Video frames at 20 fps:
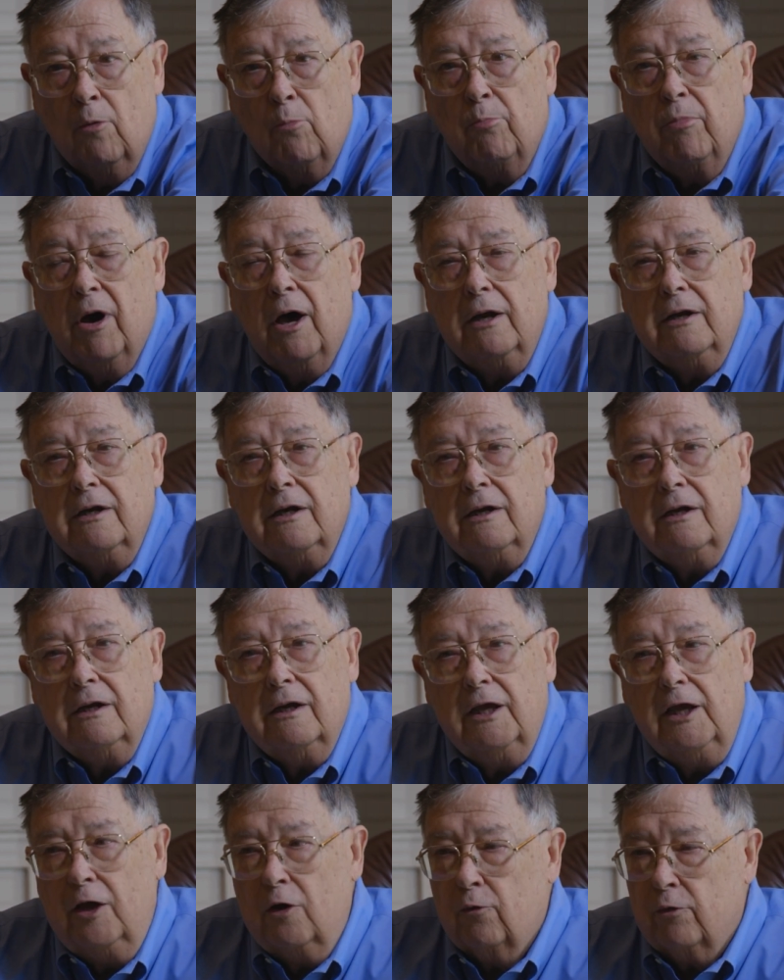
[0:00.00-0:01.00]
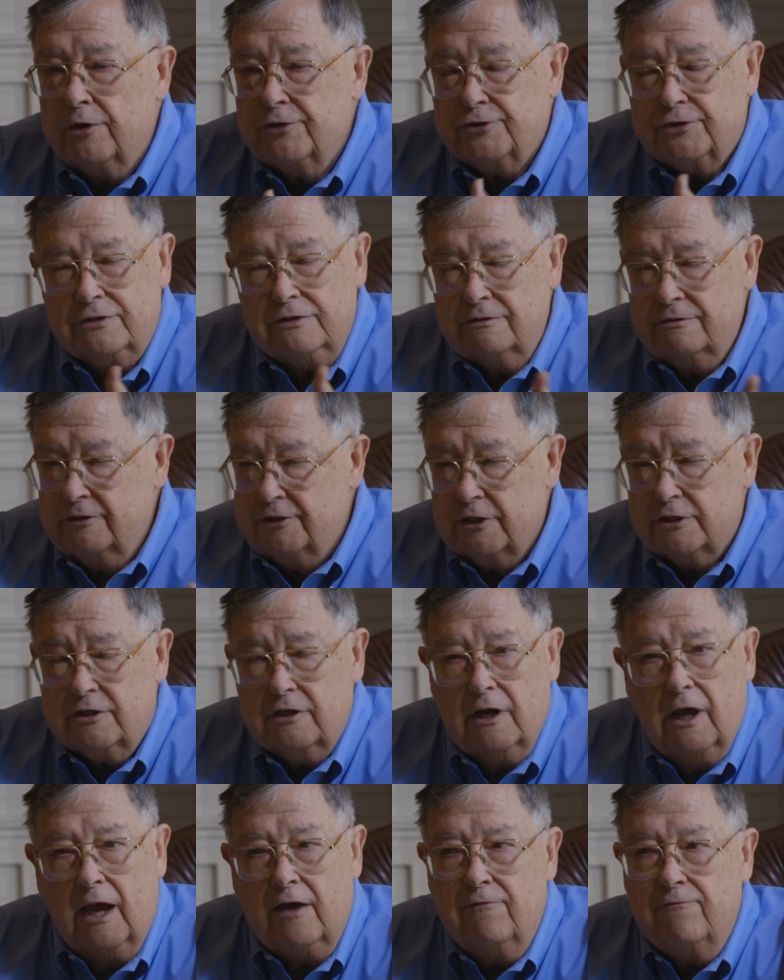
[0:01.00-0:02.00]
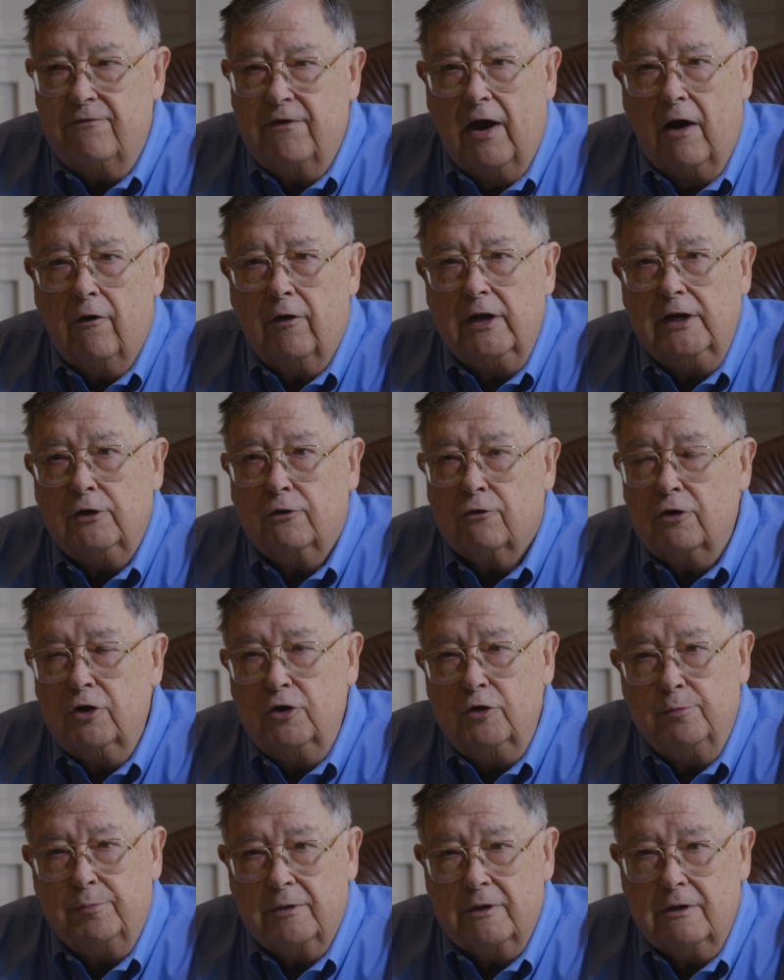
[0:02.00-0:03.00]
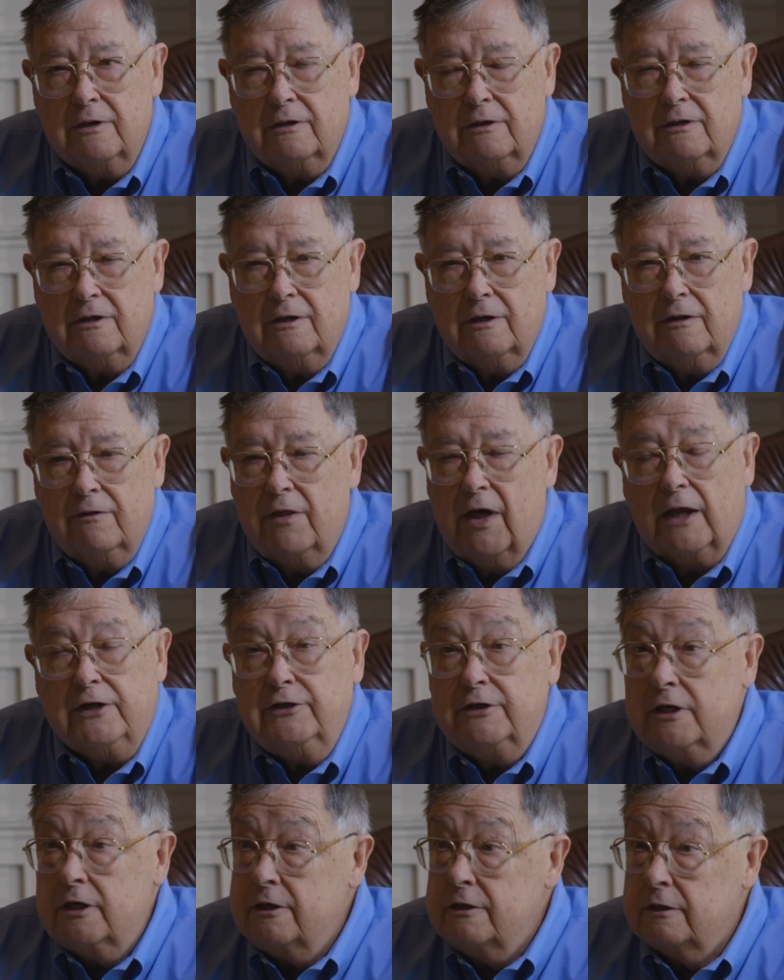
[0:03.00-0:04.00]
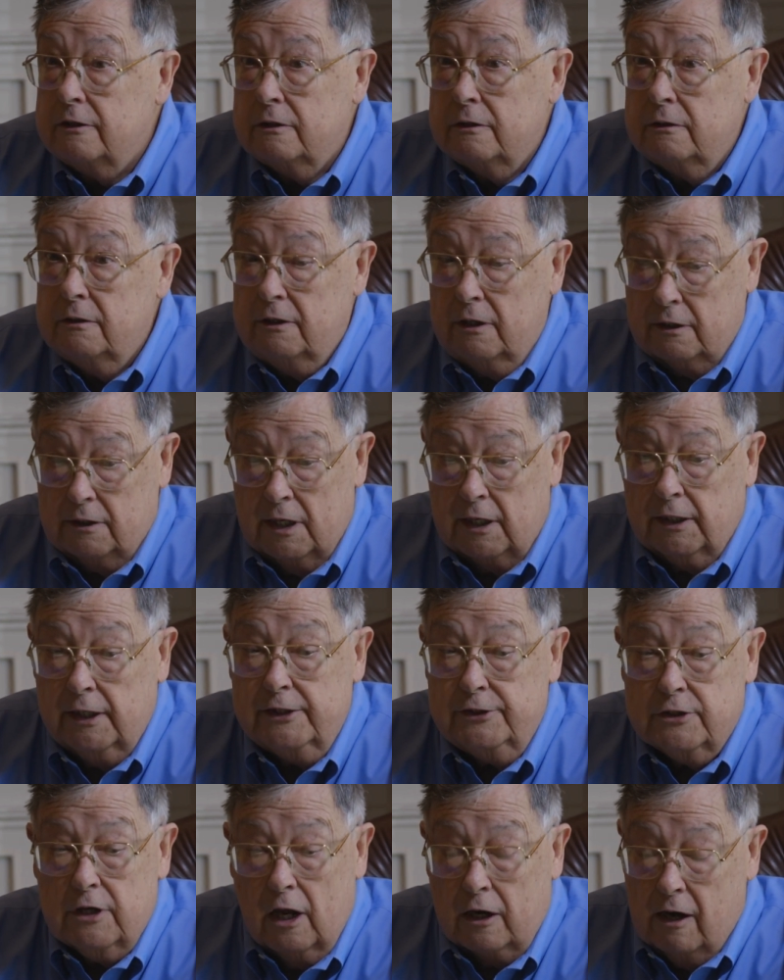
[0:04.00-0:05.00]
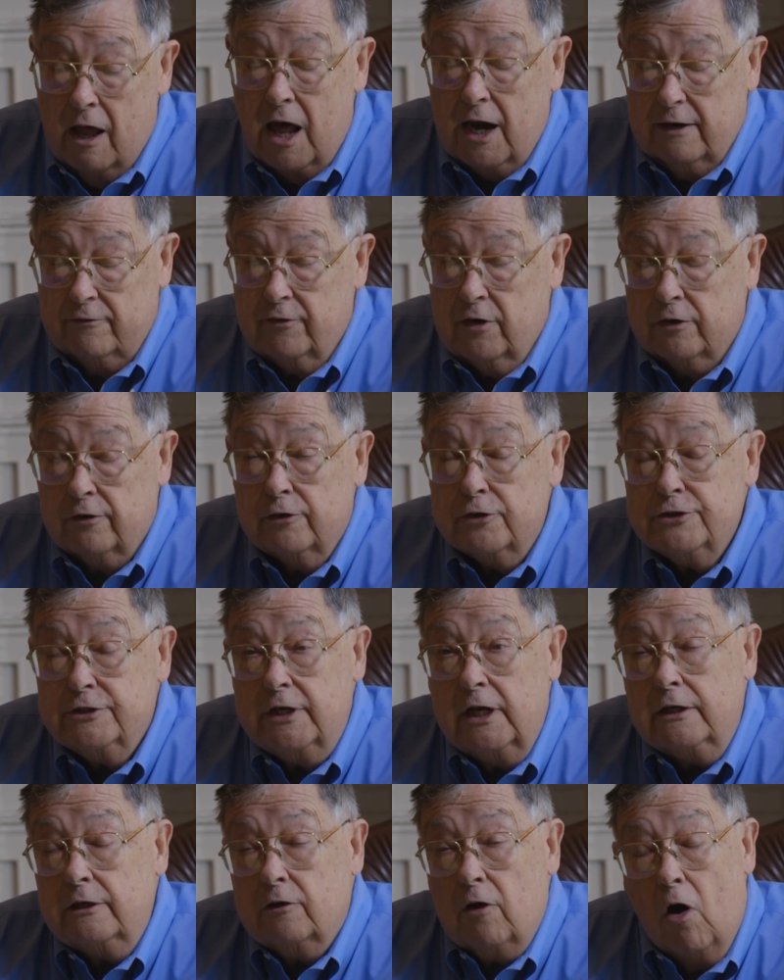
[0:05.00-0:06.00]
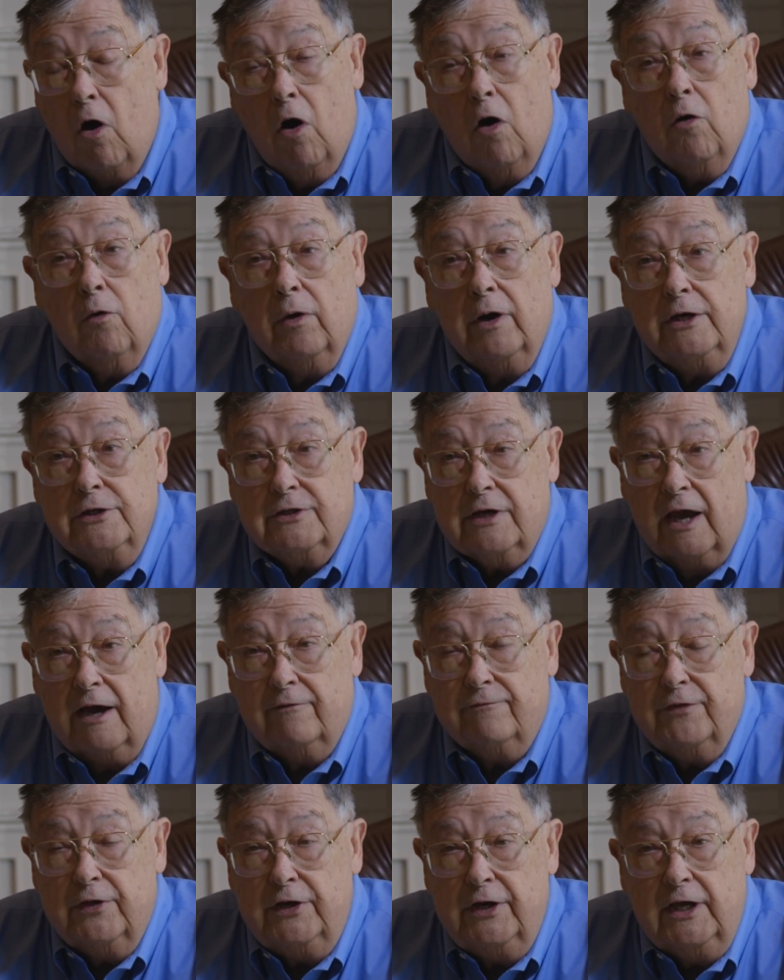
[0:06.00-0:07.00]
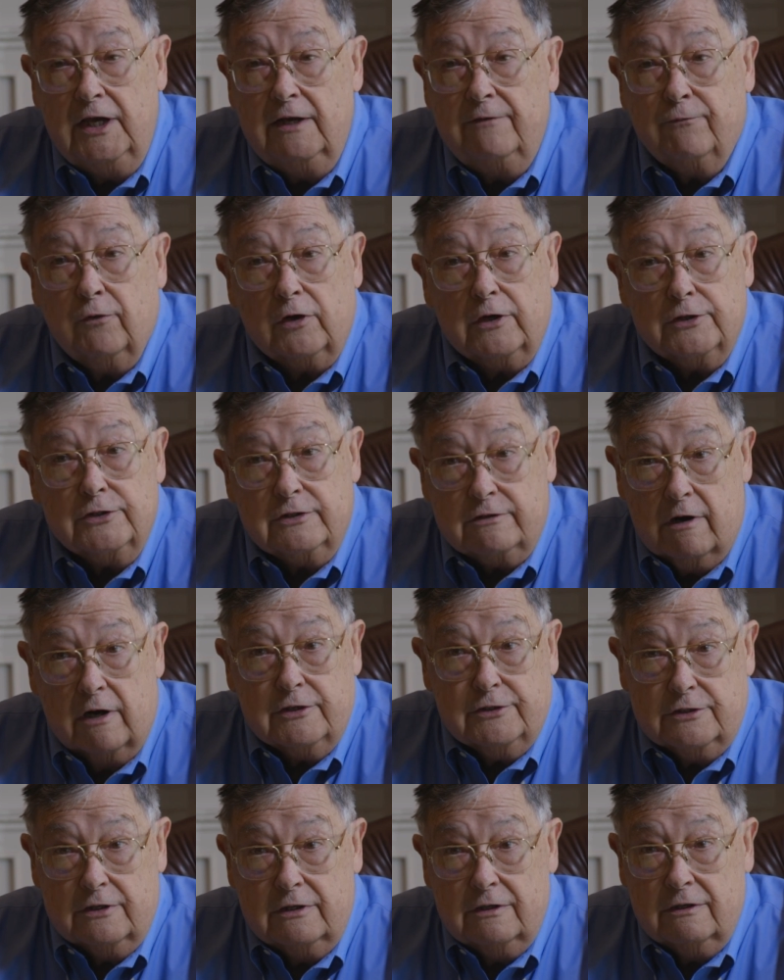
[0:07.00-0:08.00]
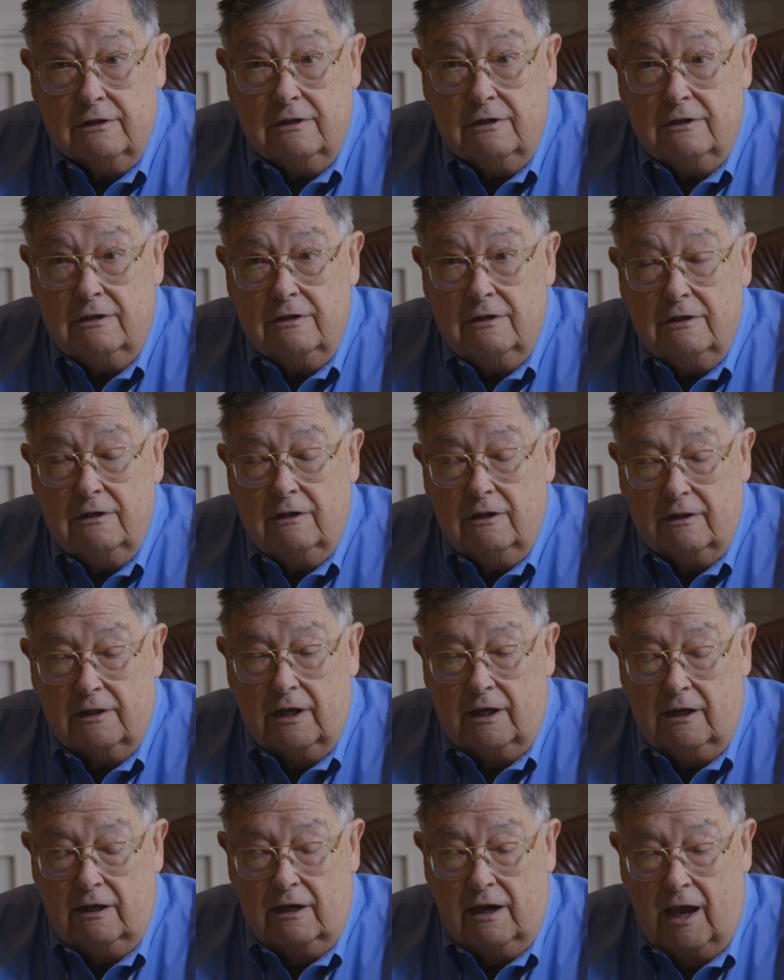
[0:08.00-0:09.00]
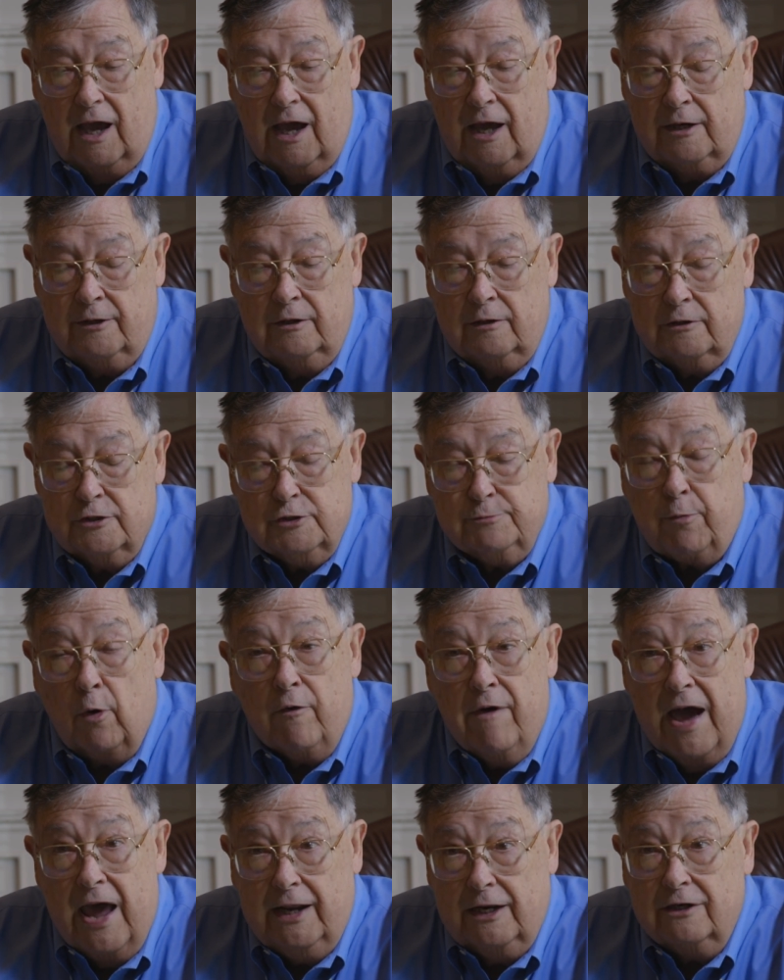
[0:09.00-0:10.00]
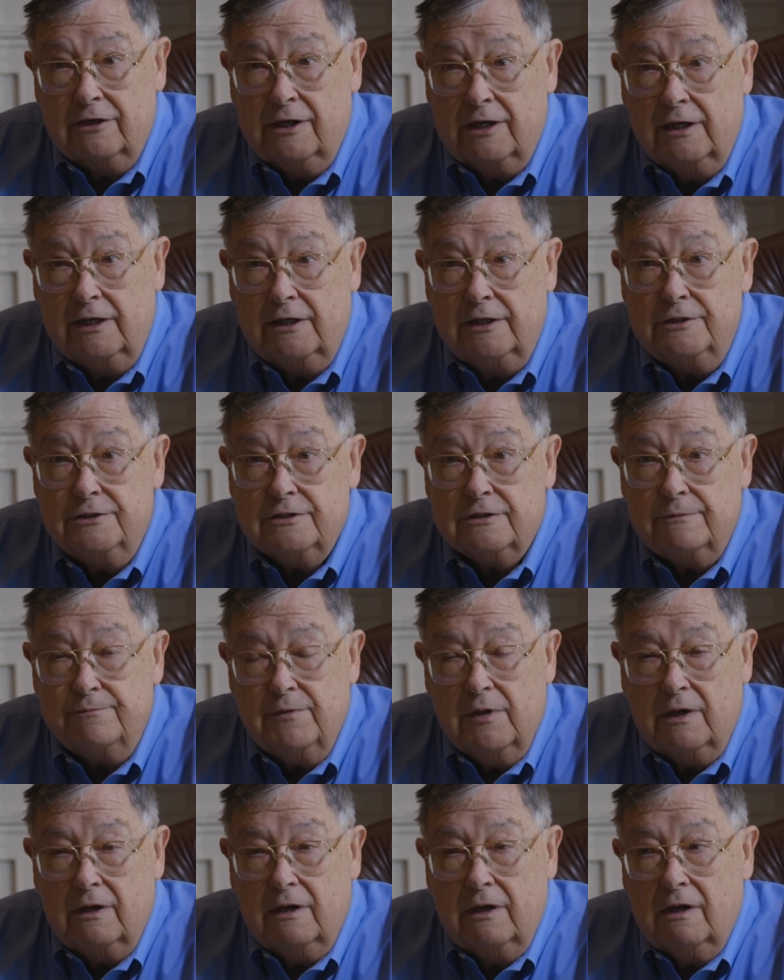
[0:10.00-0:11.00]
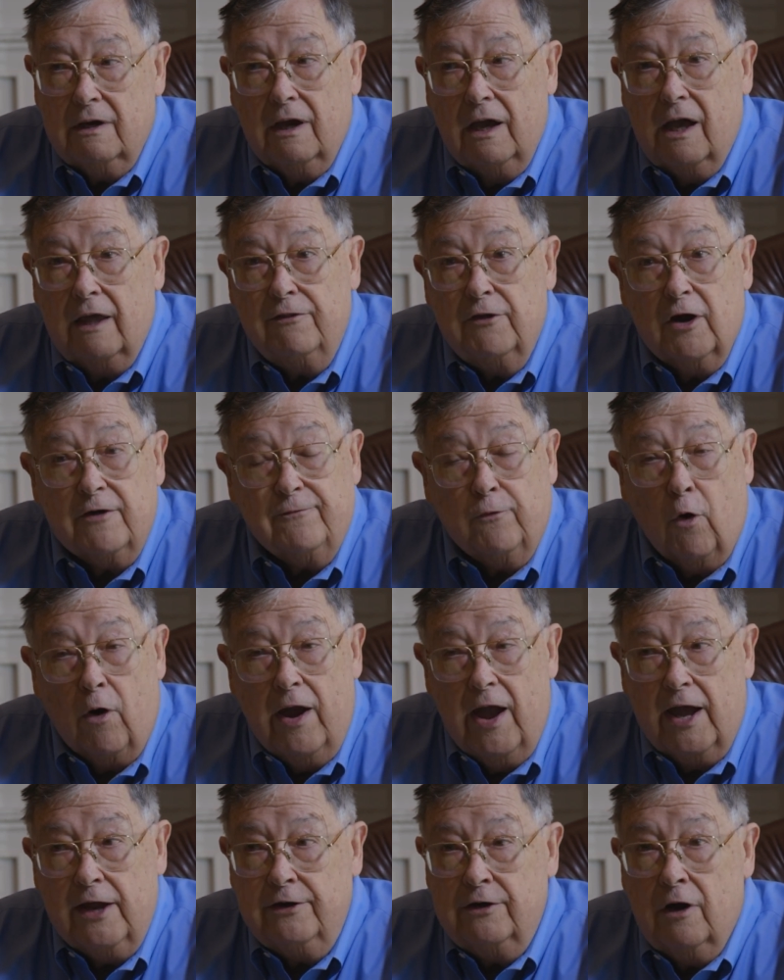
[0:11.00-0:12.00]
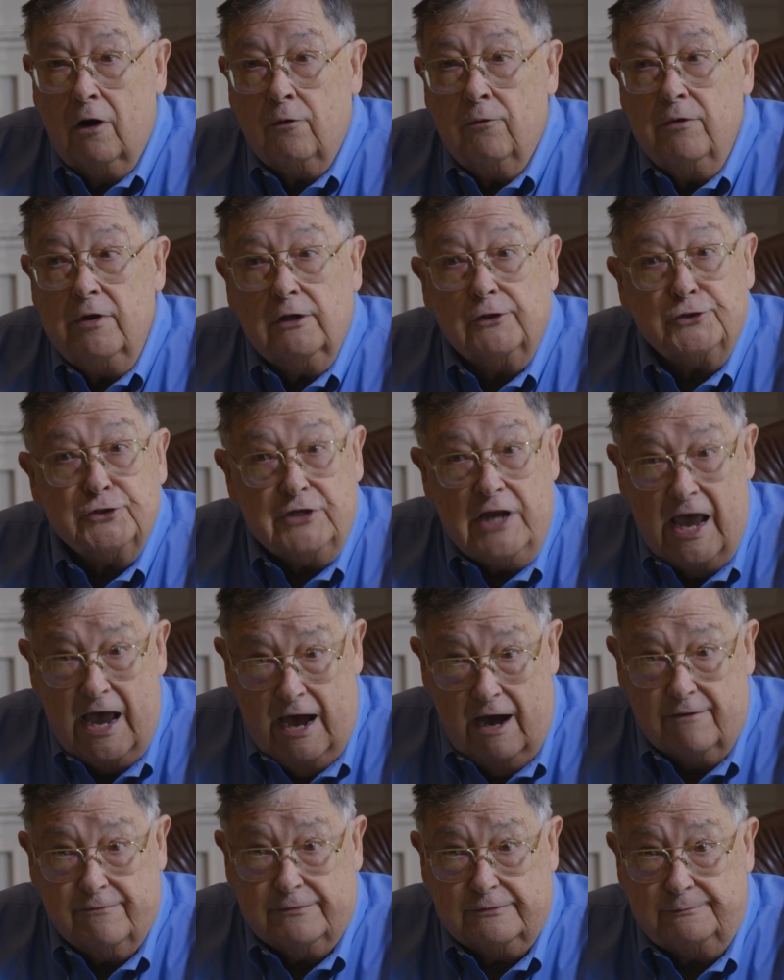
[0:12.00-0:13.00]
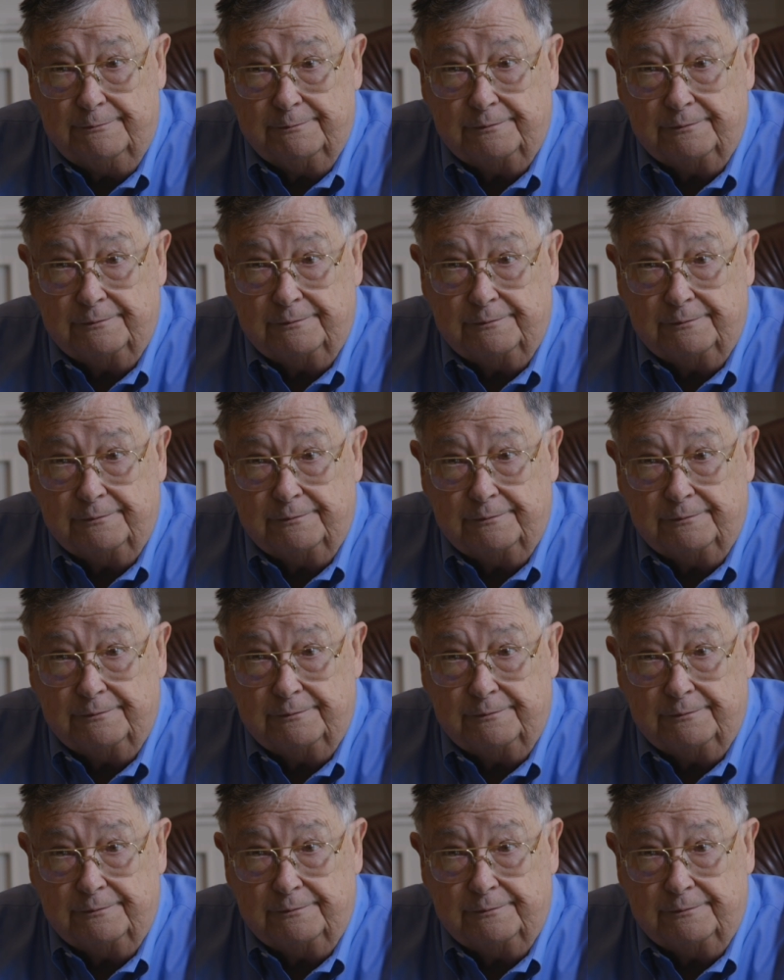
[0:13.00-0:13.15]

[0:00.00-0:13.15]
but it was just a varied group that didn't, at least a lot of owners, didn't always have the need for construction. They had sporadic needs and therefore had no real staff